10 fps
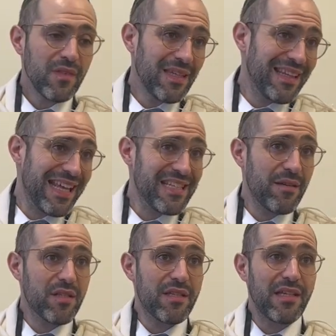that
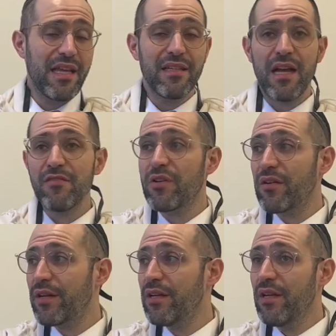seems to stand
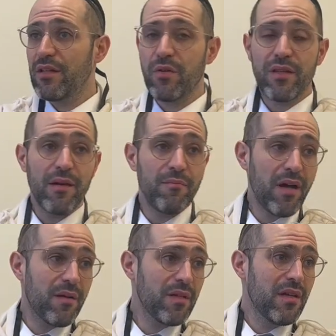contrary to what the
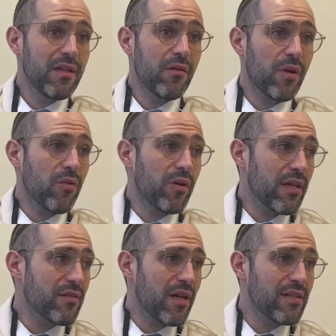Rambam that we quoted
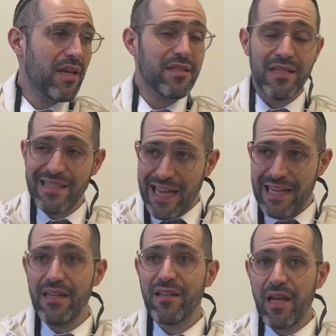yesterday says. He says
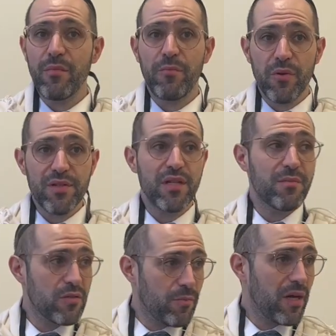anytime a person is
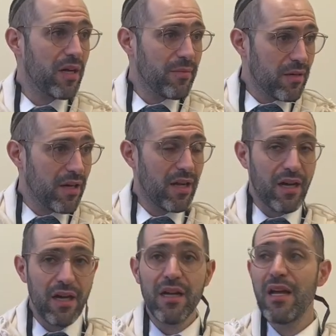misupak about a
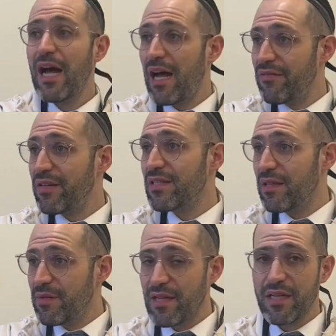bracha, obviously
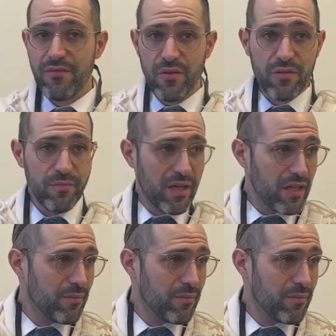besides for Birkat